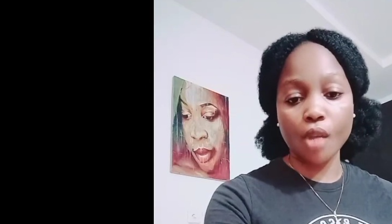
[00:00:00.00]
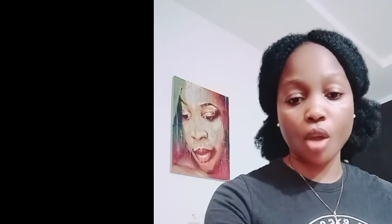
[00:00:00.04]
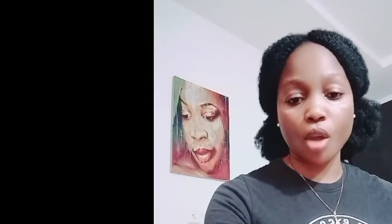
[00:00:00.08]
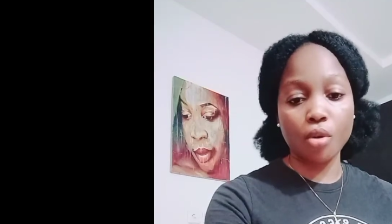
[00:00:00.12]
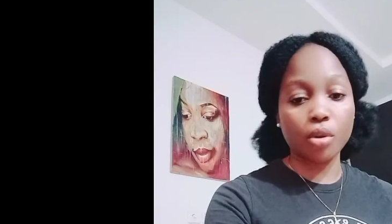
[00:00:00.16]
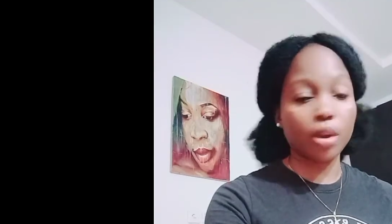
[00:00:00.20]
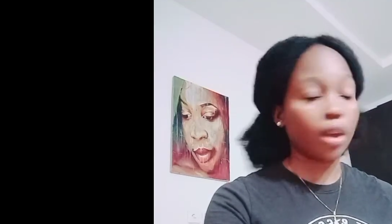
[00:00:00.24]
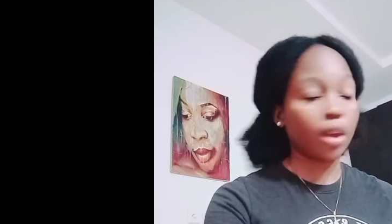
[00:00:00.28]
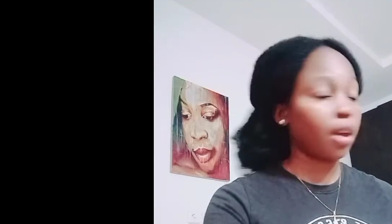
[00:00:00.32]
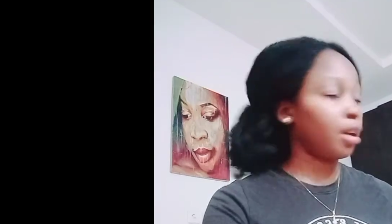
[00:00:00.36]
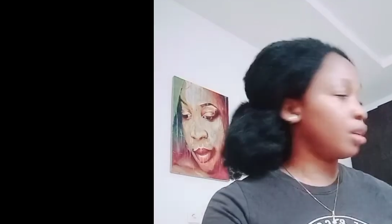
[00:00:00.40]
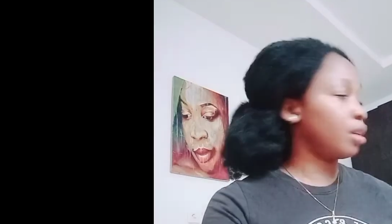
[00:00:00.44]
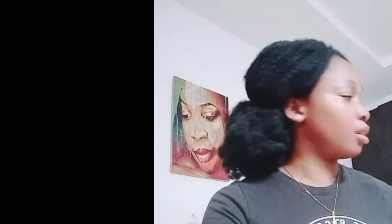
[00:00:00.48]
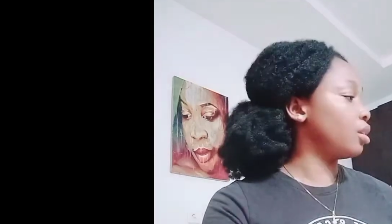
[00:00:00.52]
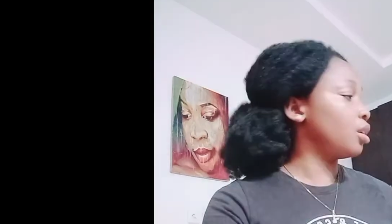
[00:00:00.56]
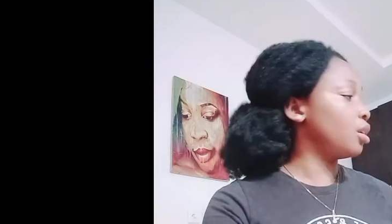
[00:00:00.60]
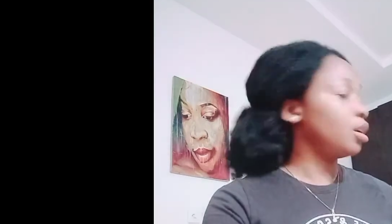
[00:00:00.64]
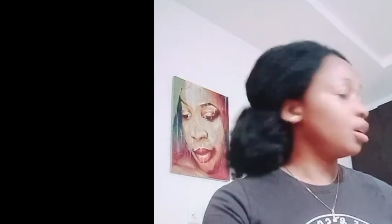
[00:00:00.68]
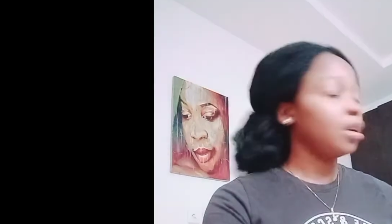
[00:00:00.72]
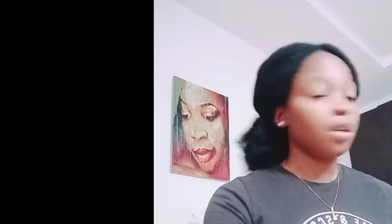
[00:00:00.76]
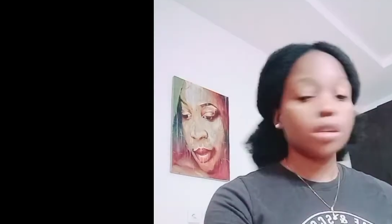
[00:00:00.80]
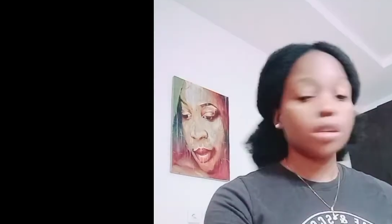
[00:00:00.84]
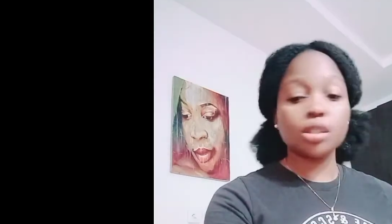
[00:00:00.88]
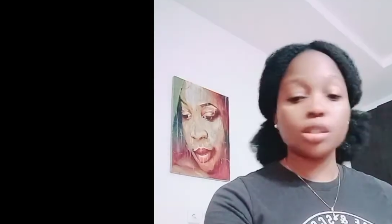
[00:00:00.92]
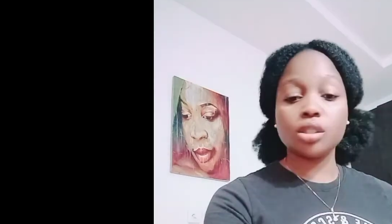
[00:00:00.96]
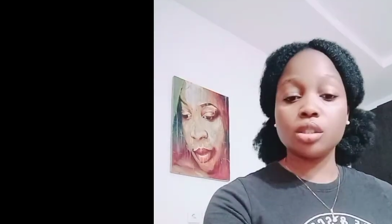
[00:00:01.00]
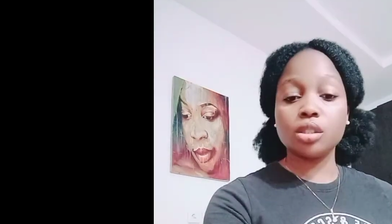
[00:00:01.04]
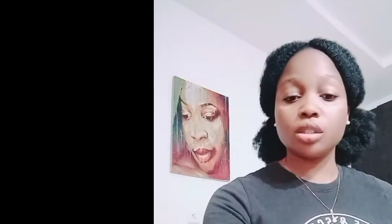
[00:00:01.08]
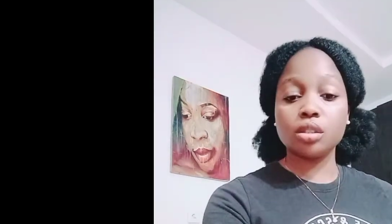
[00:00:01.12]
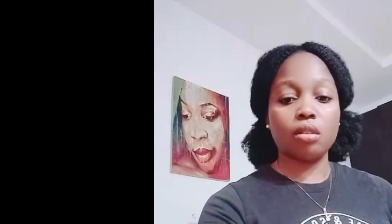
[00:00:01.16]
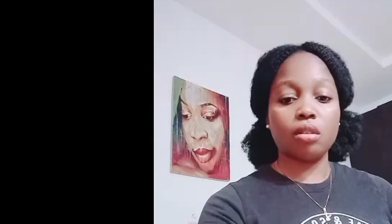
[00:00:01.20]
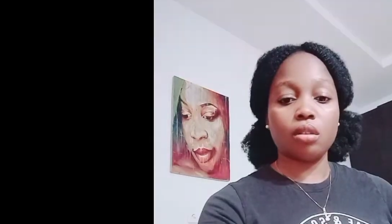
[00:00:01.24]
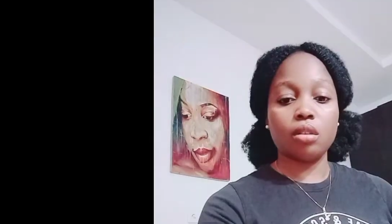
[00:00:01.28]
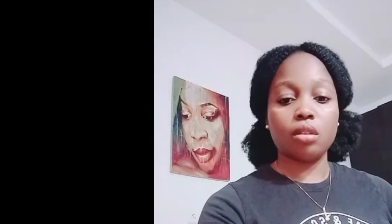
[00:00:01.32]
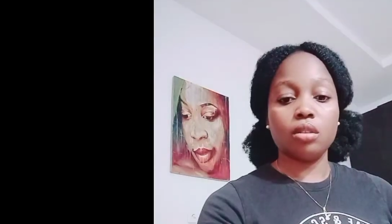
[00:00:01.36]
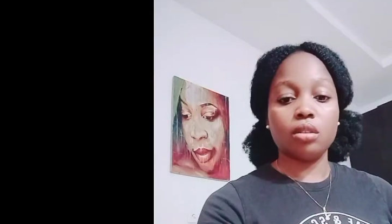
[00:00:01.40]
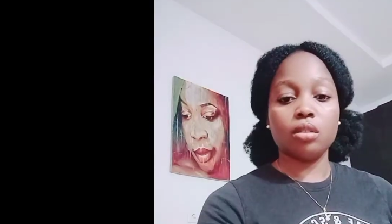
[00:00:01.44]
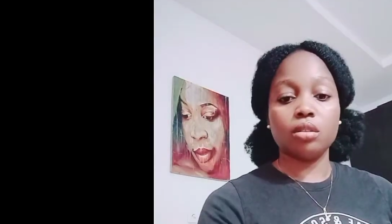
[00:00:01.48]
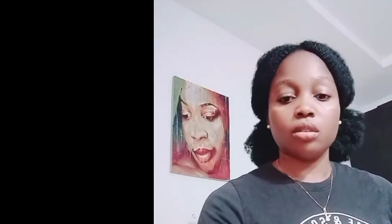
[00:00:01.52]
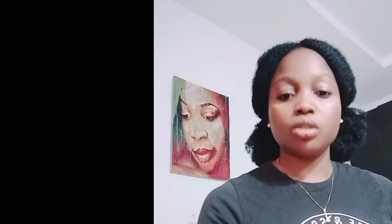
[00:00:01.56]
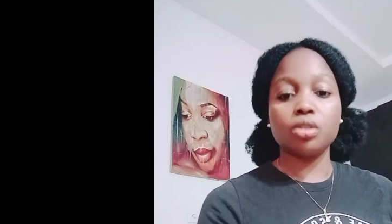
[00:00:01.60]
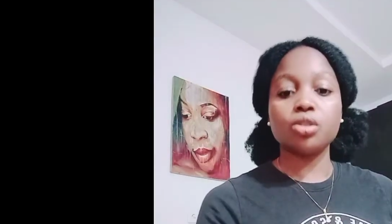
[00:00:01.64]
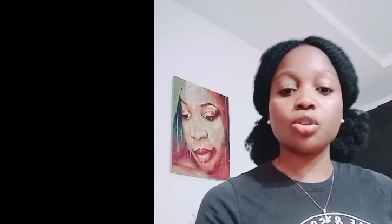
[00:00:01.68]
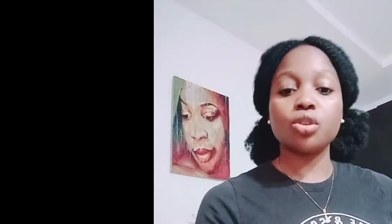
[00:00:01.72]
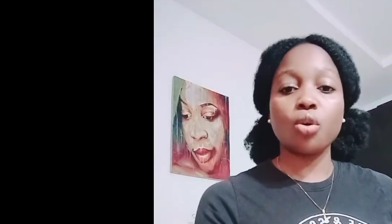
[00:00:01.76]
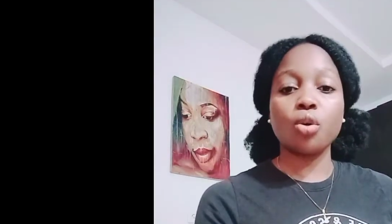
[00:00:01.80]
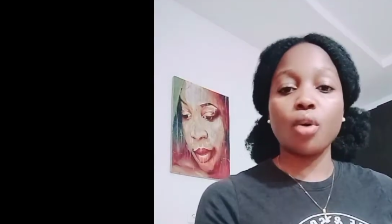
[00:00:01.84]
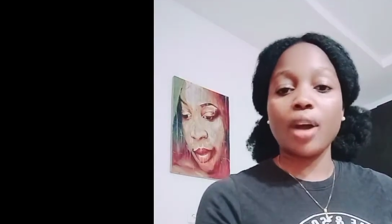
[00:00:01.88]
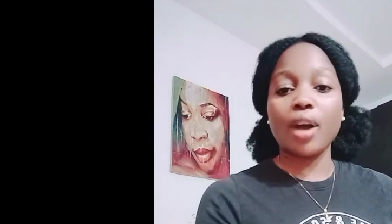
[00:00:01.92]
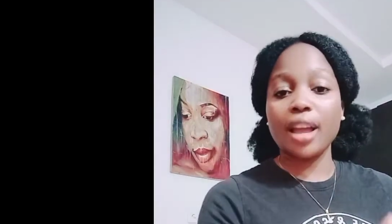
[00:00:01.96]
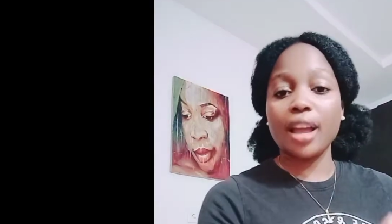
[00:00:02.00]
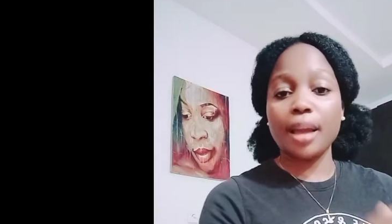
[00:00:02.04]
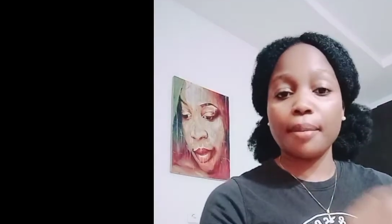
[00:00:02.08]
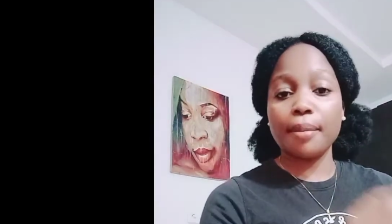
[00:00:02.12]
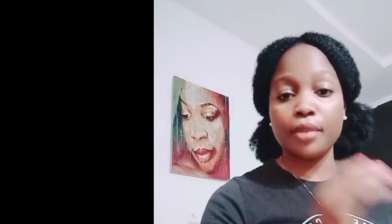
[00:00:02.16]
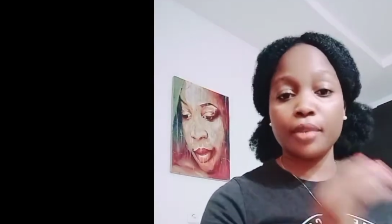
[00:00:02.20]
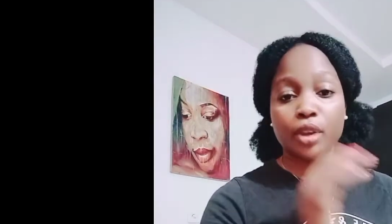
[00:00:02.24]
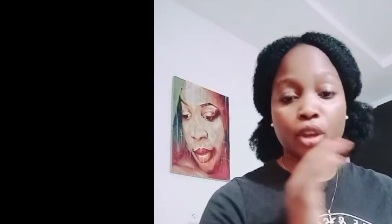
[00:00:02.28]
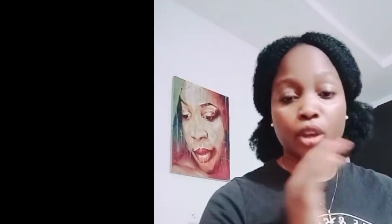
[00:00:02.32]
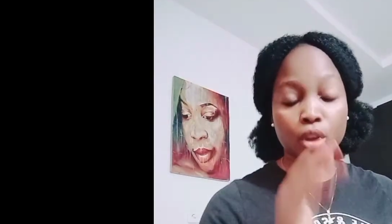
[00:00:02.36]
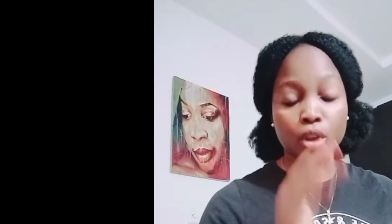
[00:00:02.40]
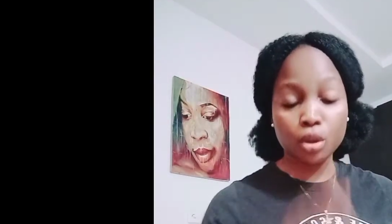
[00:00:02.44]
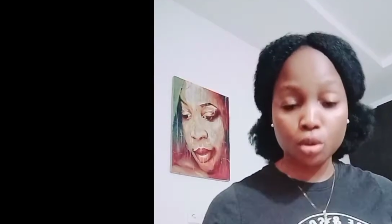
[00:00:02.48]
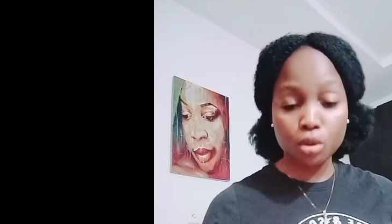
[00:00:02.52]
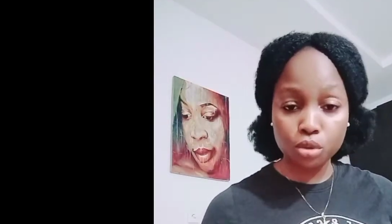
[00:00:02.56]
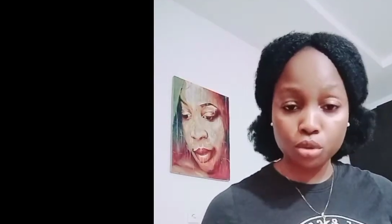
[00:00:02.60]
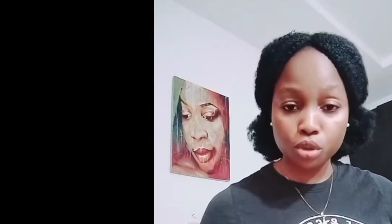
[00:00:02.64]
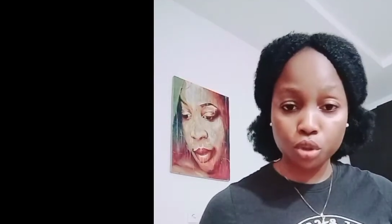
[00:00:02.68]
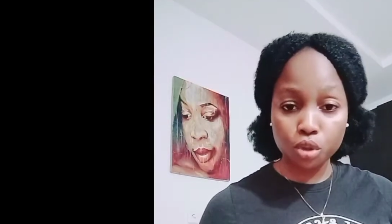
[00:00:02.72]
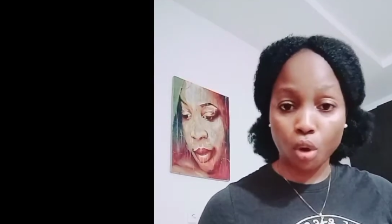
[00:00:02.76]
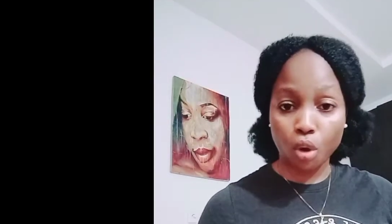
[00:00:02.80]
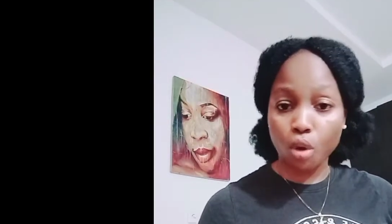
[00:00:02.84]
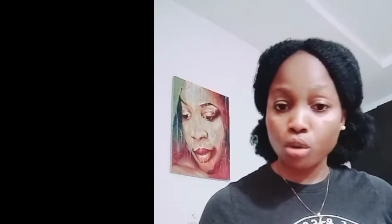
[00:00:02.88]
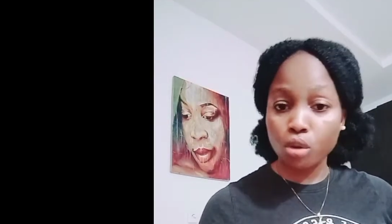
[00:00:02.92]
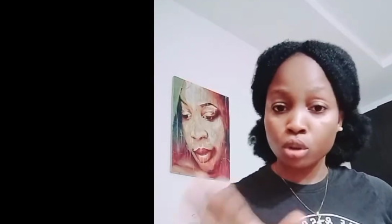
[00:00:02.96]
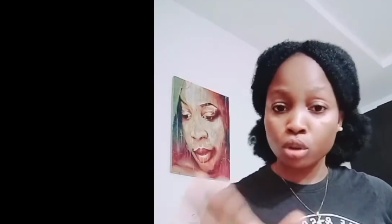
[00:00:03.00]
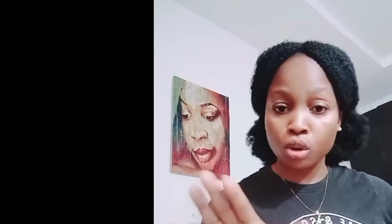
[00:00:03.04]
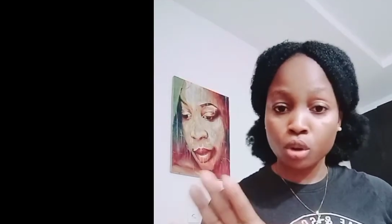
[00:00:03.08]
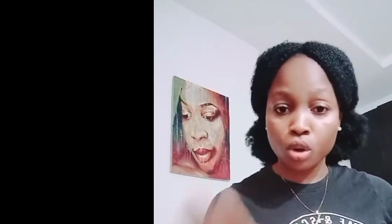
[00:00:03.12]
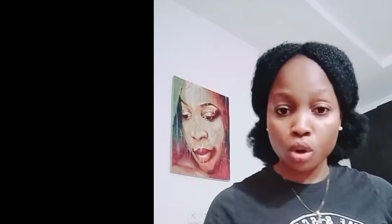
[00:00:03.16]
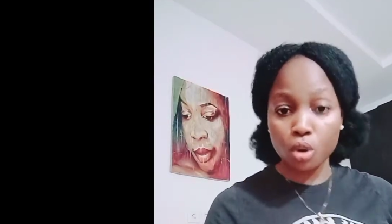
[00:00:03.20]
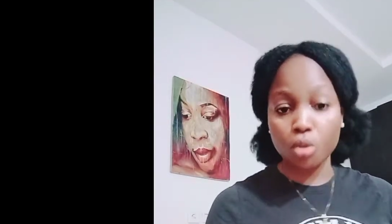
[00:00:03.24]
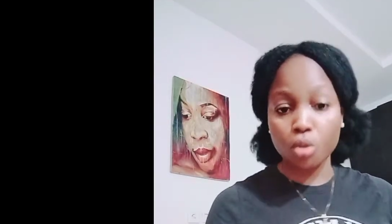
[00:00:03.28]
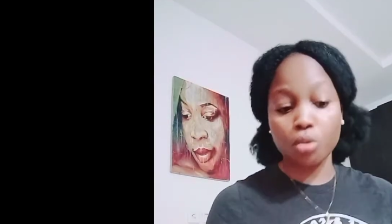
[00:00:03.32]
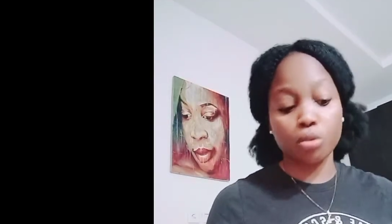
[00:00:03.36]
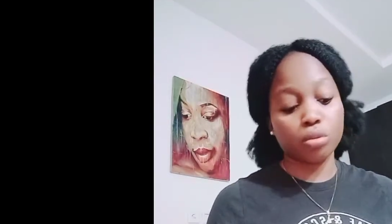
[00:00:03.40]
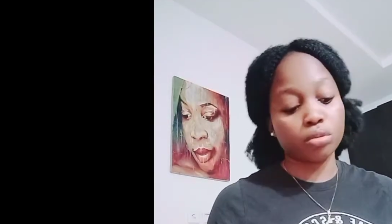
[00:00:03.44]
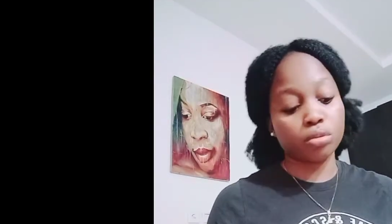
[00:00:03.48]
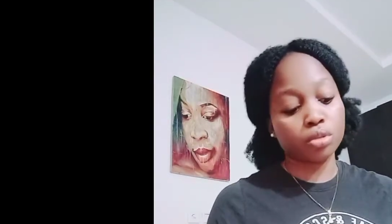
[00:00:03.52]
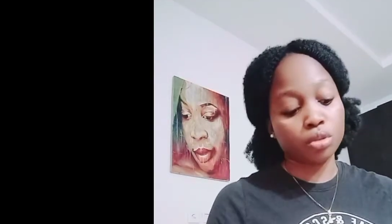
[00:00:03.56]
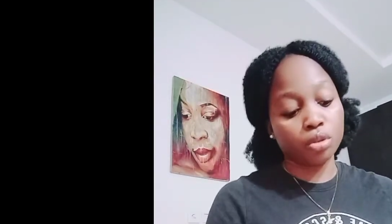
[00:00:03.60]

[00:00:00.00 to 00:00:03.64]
Okay, so I am huge on glow.